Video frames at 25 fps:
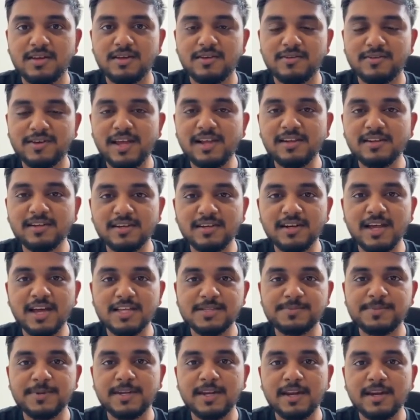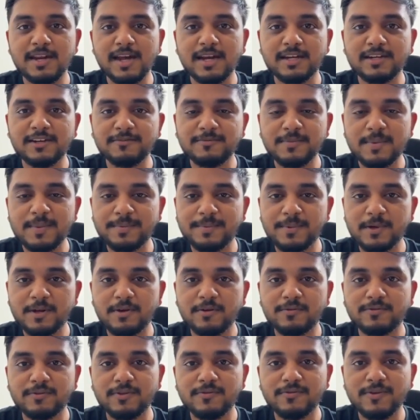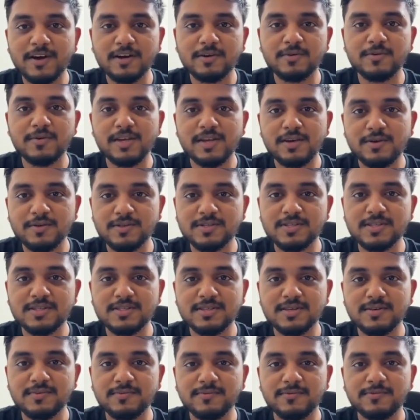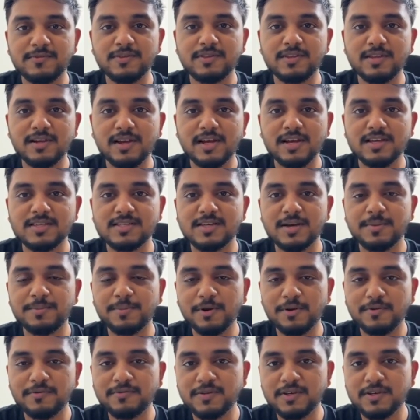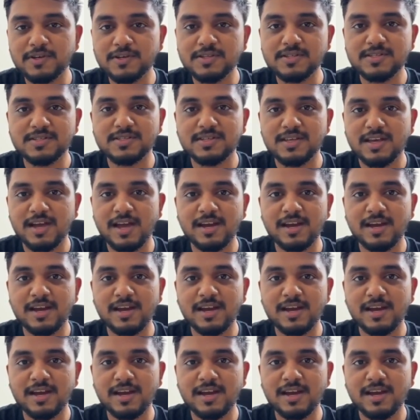RAILGUN has been an active member of the Waku ecosystem for the last couple of years,